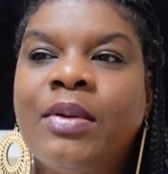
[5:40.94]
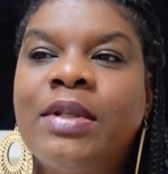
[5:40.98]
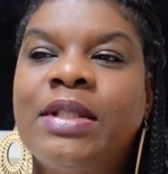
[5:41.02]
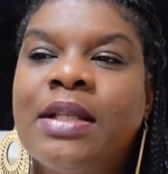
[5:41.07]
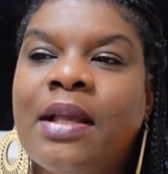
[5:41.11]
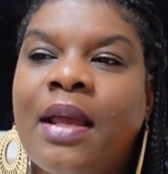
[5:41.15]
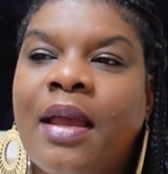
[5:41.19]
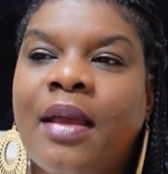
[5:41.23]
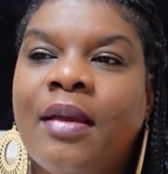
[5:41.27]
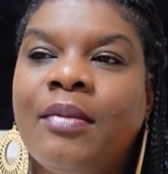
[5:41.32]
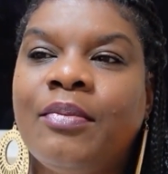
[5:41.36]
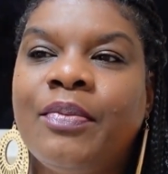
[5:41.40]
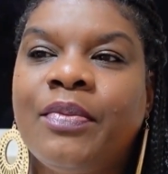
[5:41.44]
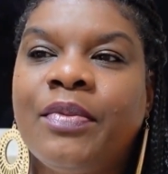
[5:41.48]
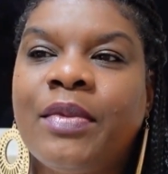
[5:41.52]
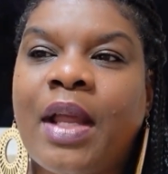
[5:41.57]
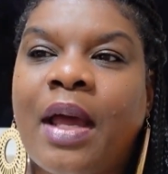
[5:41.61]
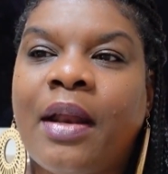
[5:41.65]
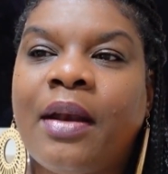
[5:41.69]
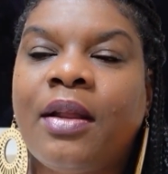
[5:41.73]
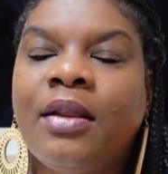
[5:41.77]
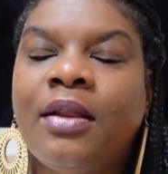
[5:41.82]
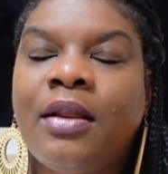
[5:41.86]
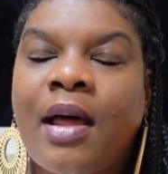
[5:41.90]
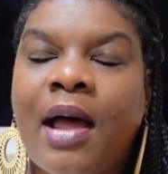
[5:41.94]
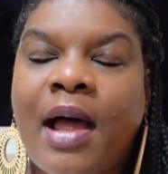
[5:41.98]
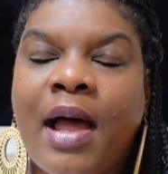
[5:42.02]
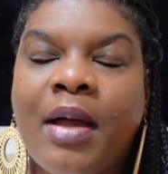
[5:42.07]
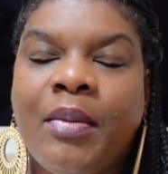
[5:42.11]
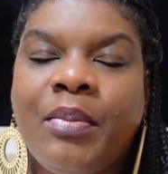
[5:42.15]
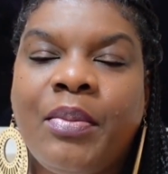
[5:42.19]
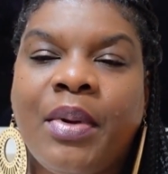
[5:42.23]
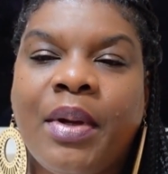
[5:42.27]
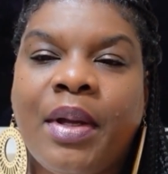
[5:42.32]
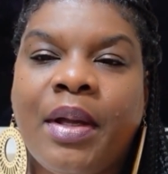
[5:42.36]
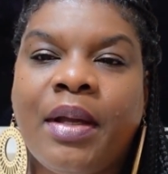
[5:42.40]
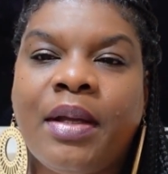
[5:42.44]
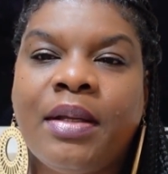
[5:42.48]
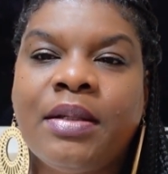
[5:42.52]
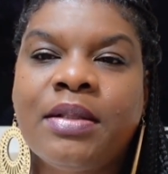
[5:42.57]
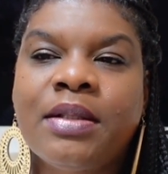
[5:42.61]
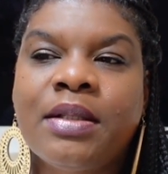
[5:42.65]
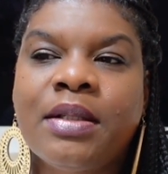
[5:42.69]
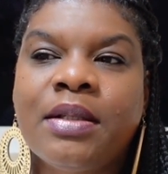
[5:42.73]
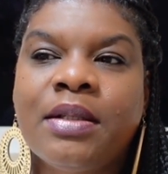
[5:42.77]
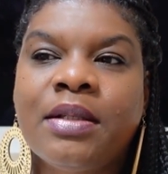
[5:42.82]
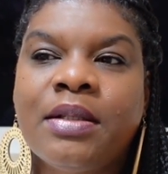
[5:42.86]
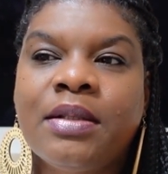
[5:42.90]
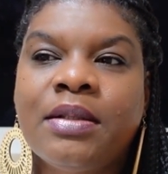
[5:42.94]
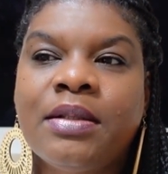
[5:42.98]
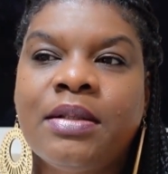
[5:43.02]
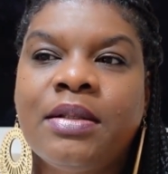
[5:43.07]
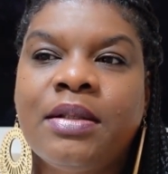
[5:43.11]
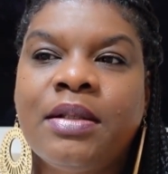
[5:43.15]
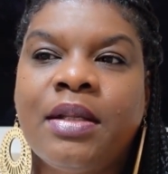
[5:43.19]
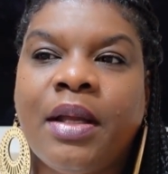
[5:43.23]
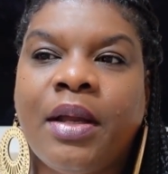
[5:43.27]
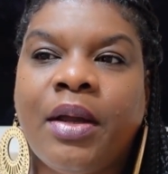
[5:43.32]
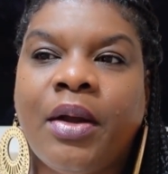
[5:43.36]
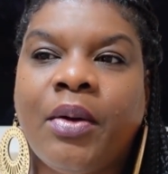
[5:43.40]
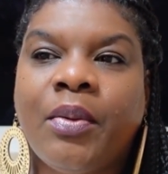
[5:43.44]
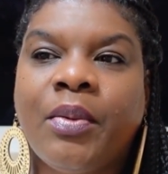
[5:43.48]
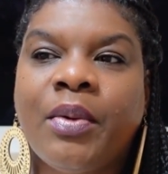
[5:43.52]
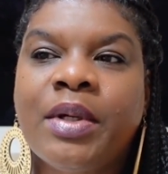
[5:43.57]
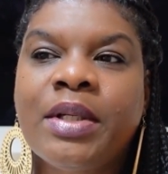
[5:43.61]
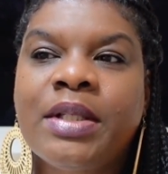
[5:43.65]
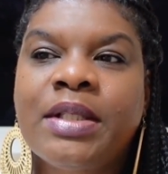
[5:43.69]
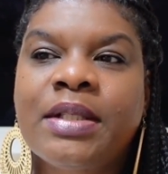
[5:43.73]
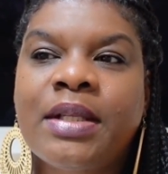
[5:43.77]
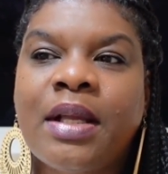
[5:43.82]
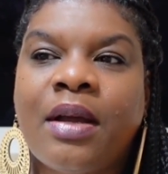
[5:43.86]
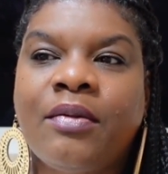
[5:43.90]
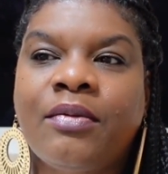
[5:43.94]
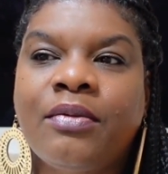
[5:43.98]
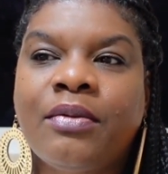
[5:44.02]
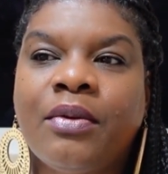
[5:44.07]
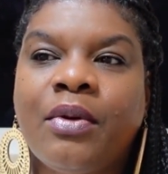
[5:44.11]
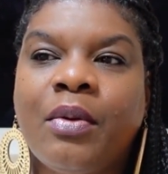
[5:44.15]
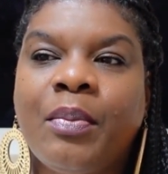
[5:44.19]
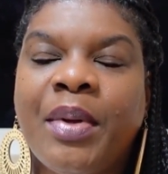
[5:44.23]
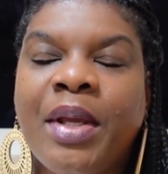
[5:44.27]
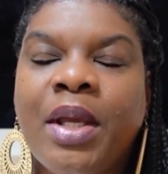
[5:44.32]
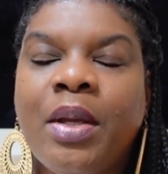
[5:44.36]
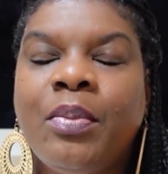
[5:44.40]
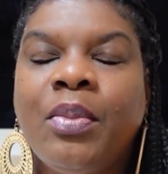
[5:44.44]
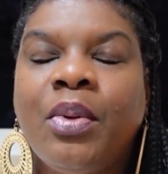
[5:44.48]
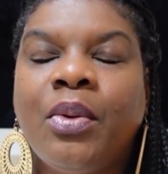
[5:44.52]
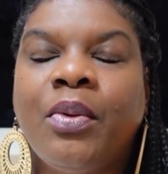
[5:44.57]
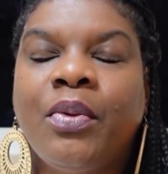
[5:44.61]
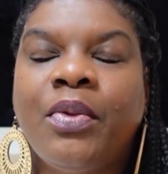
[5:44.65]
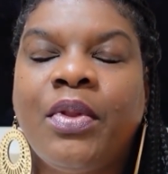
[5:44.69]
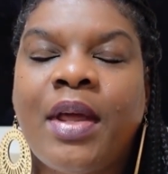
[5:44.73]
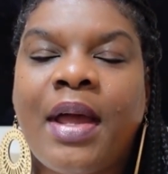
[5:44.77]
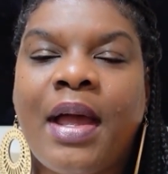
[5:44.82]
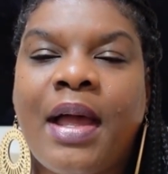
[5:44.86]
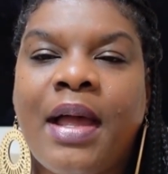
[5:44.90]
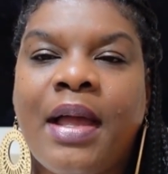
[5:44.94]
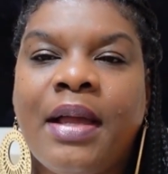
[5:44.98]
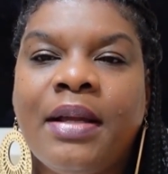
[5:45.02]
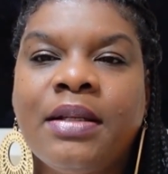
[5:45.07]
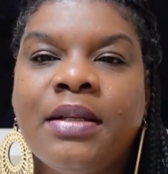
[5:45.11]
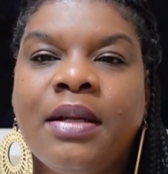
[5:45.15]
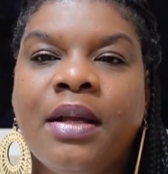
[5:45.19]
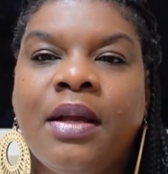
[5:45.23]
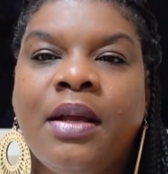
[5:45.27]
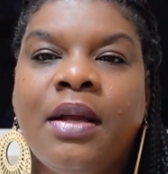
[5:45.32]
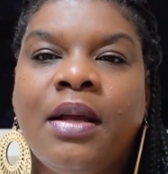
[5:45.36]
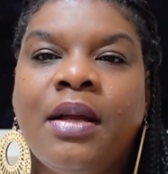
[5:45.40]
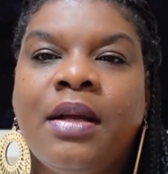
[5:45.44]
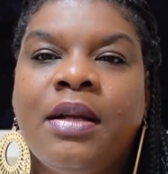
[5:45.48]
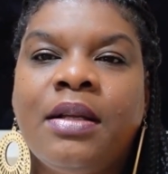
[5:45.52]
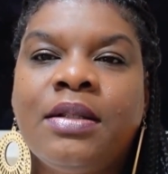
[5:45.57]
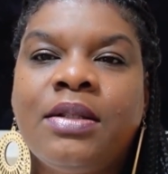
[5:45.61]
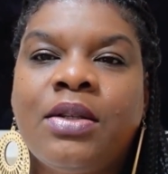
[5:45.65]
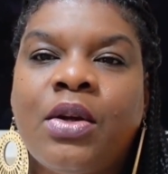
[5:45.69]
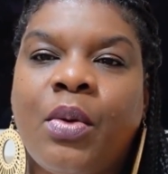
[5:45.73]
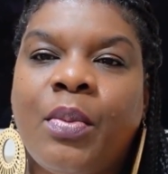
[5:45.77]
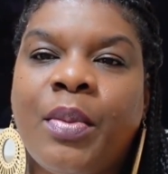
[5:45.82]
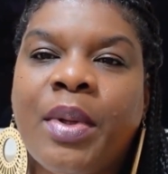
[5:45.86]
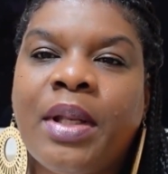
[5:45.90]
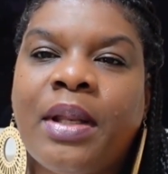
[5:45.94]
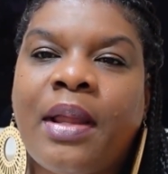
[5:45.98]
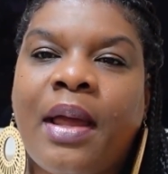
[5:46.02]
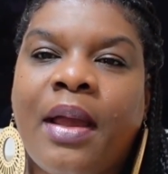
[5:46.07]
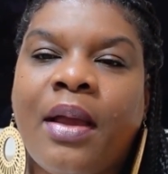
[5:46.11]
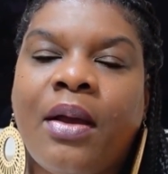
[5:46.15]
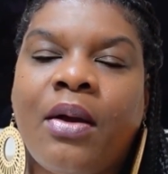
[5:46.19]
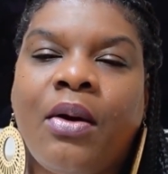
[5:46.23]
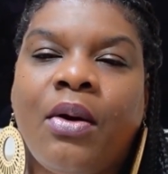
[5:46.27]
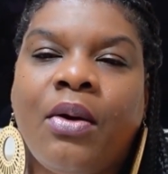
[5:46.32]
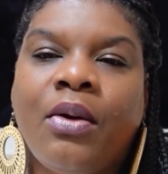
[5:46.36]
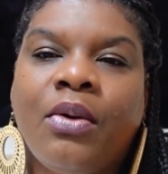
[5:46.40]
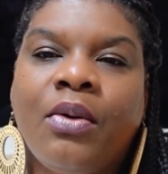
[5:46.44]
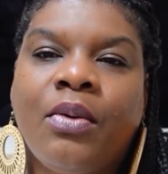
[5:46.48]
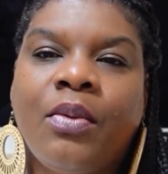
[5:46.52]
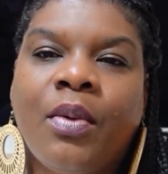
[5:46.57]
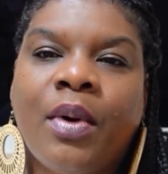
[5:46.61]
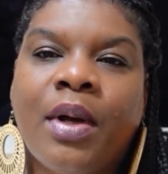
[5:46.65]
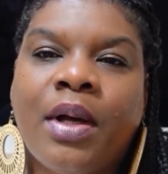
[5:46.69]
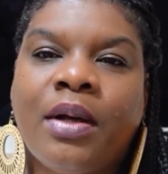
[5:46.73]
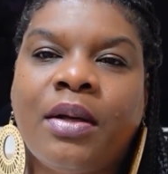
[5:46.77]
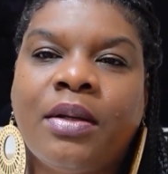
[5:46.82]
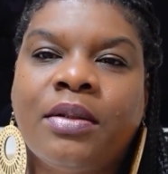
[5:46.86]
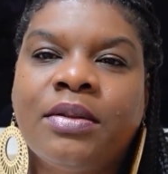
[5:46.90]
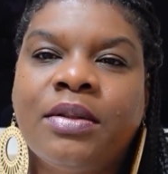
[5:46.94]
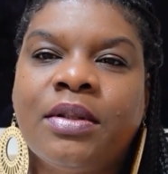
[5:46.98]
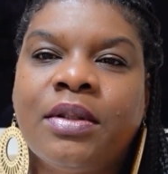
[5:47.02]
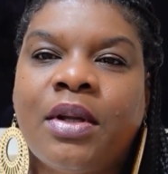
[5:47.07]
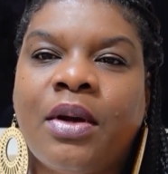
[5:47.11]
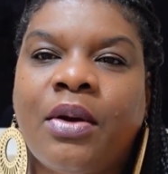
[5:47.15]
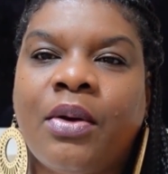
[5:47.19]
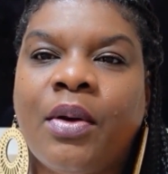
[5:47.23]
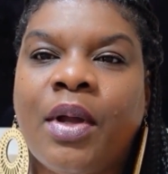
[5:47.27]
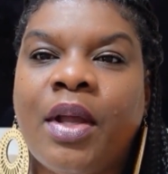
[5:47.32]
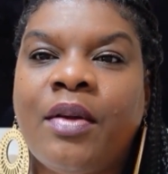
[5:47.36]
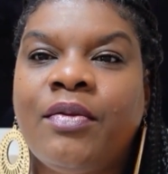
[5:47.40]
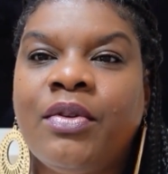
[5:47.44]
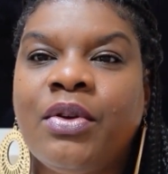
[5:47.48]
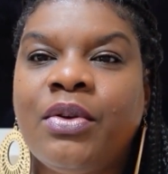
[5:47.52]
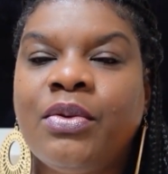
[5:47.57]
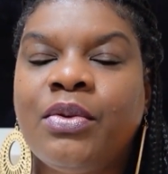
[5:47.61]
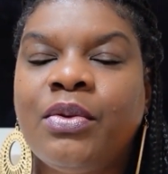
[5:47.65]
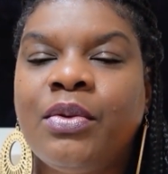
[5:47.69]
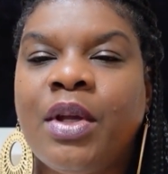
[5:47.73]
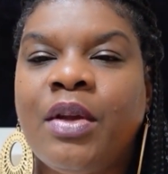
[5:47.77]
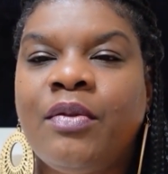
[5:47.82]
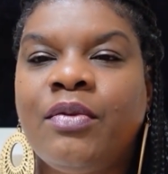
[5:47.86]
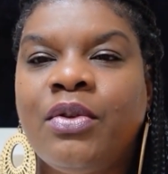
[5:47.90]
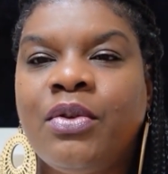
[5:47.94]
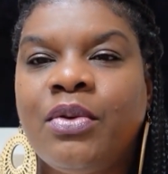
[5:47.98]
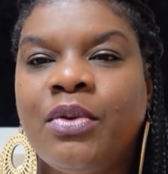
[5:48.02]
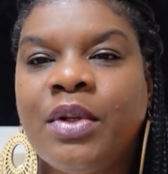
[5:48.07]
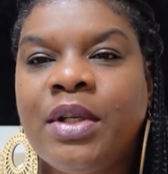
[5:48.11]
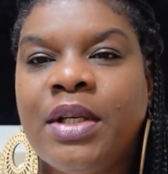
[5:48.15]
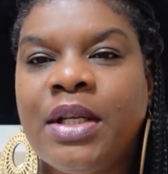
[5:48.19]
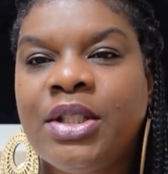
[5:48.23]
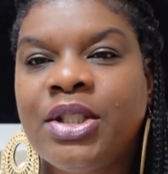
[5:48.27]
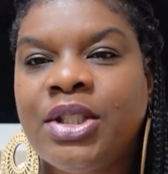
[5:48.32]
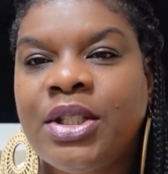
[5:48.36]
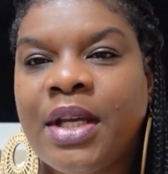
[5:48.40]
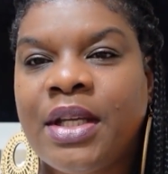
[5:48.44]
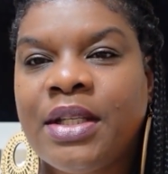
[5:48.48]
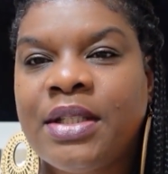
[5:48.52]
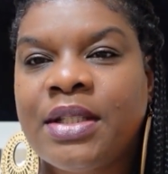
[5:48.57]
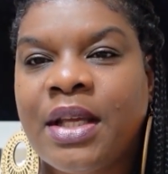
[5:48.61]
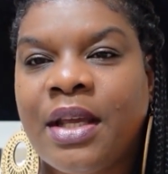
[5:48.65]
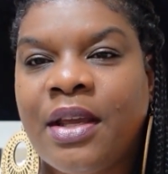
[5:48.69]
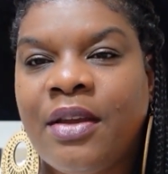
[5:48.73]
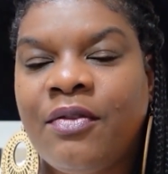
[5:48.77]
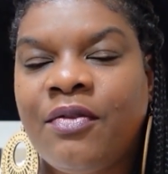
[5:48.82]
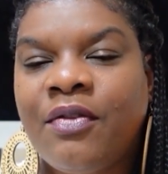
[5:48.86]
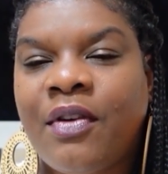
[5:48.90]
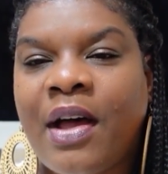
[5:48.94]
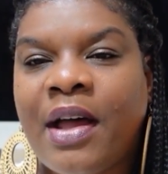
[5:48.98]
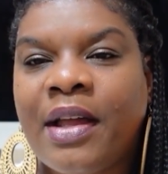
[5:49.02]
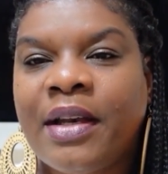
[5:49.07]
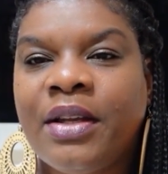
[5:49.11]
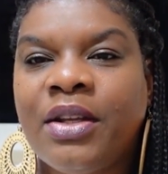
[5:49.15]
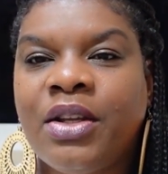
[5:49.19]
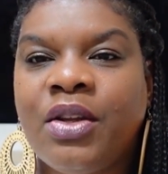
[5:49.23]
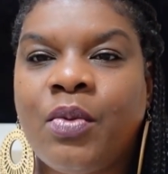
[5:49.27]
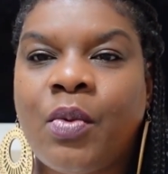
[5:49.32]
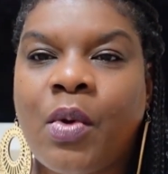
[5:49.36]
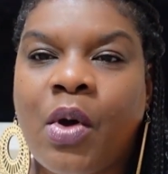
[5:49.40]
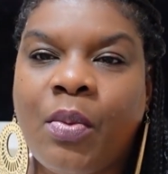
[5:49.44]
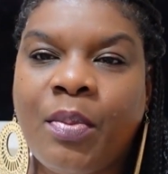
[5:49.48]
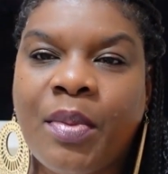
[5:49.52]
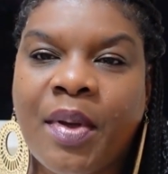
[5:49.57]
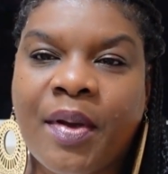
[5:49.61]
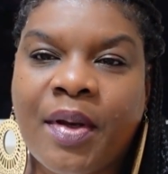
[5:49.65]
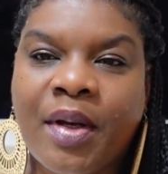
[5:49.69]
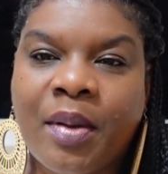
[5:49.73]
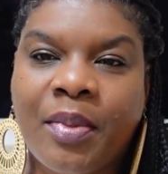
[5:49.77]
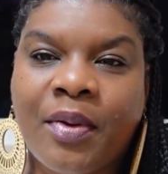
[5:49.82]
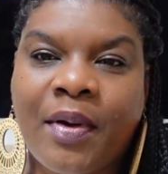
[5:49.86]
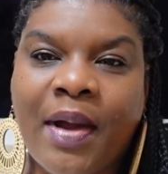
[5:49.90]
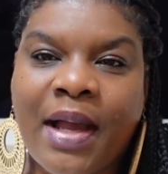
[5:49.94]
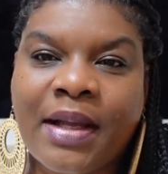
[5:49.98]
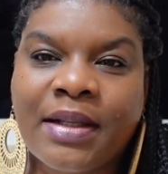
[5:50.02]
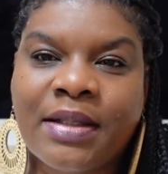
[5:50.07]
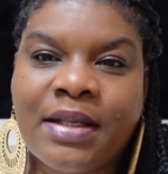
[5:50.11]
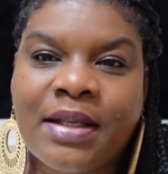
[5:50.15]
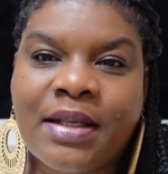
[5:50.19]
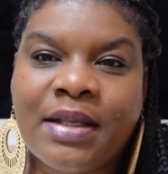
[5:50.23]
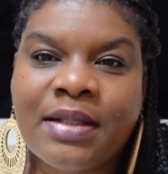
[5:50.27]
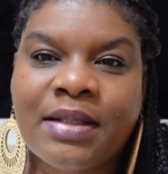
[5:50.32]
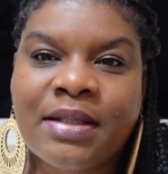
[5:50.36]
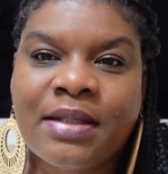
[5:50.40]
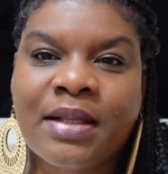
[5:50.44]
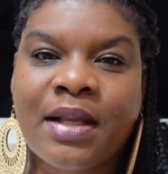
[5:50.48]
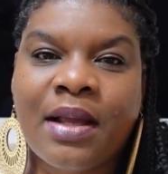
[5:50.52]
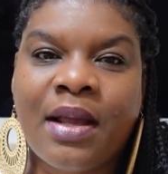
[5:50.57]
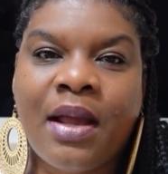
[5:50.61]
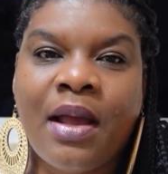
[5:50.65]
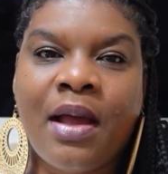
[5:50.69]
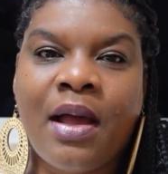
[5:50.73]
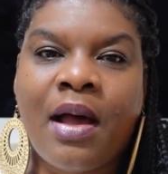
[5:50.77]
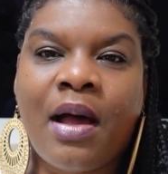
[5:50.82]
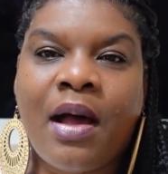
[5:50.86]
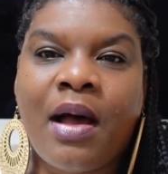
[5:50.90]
I would say not a lot, but there were several people that told me like, oh, well, no, if you initiate to Ifa, then you won't be able to practice